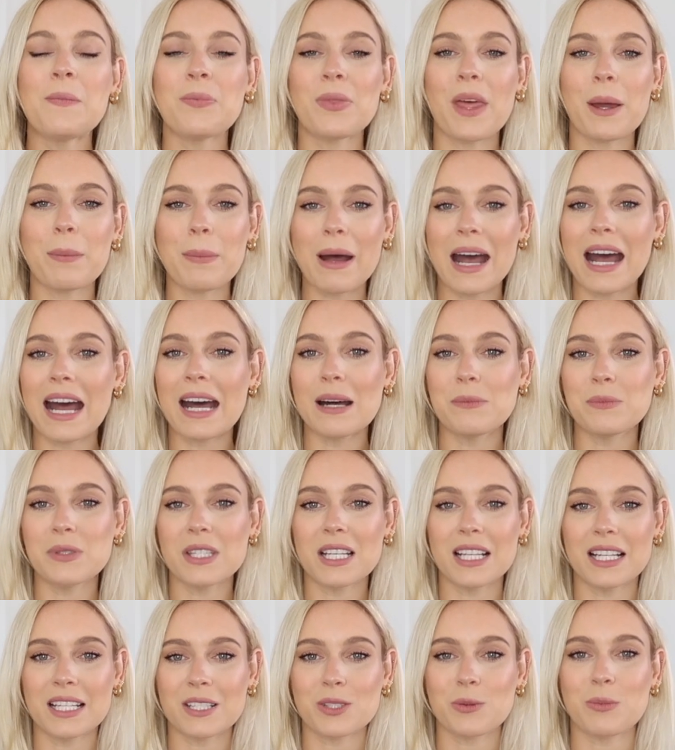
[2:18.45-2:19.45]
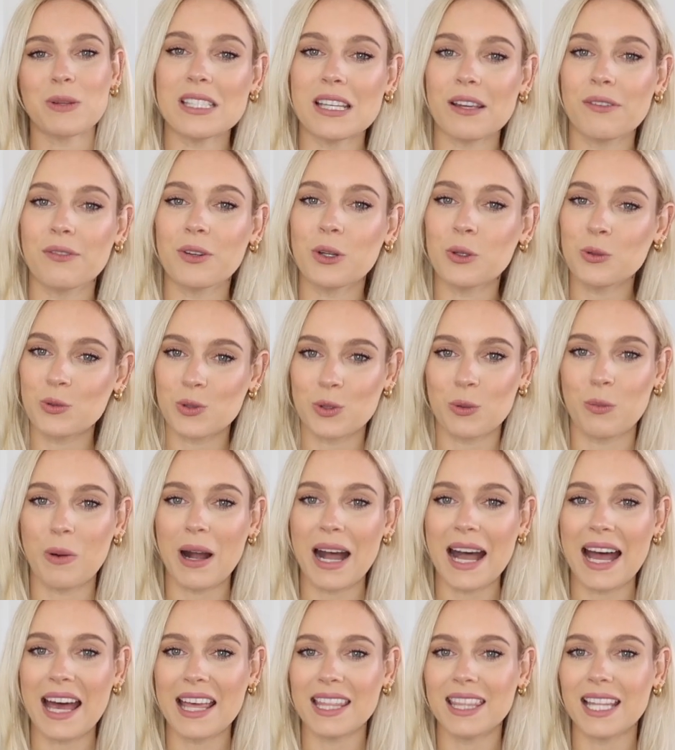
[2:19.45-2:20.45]
they're perhaps a little bit difficult to
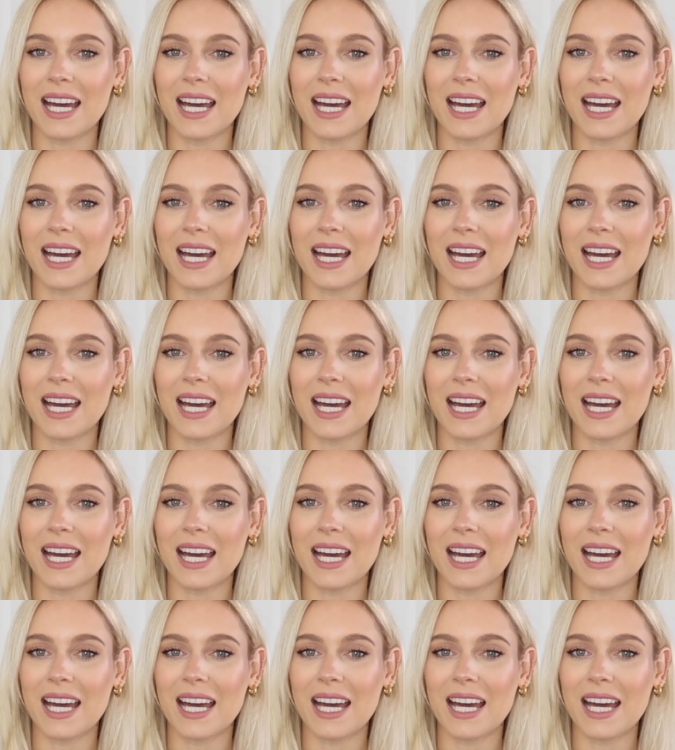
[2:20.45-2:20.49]
wear